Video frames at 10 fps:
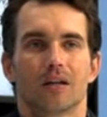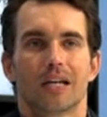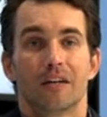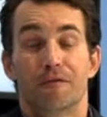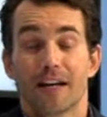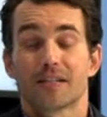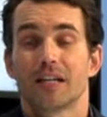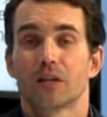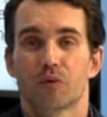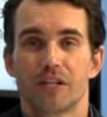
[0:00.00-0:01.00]

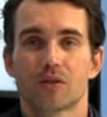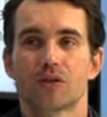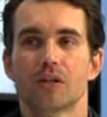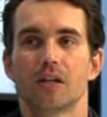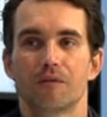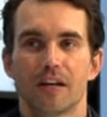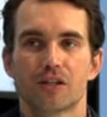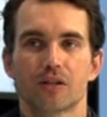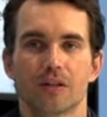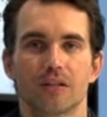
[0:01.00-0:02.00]
investing in research and innovation,